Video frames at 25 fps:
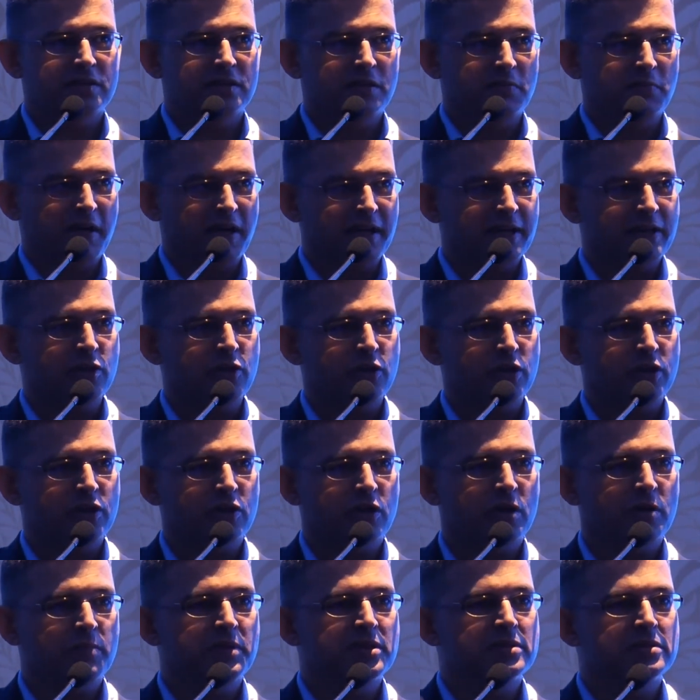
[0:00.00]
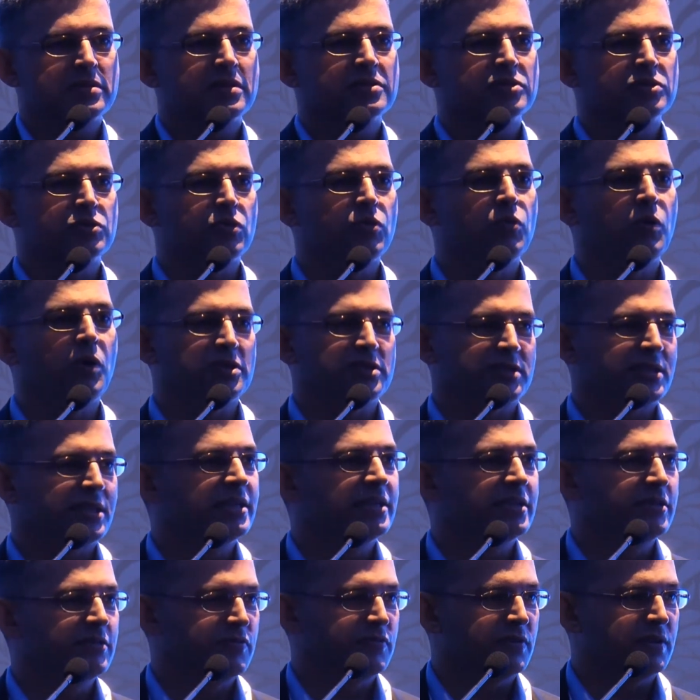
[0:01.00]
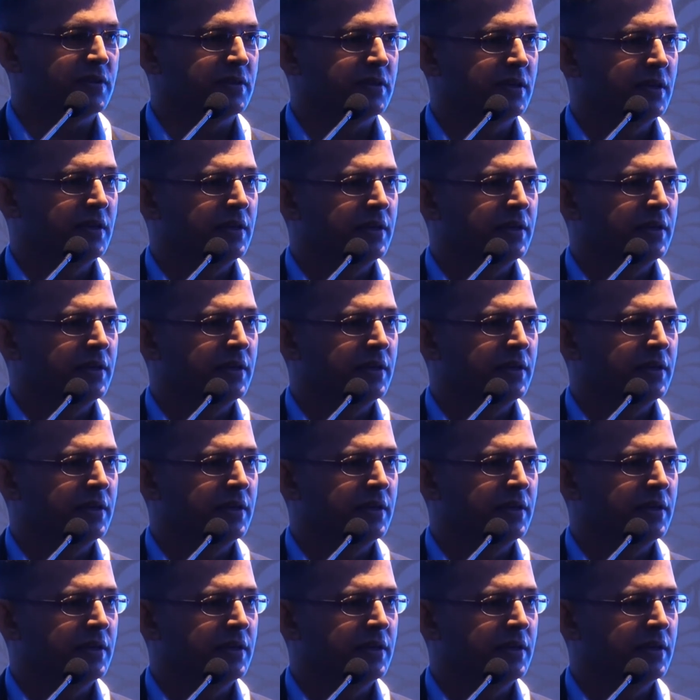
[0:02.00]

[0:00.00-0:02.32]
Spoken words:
the microeconomics are so vastly different.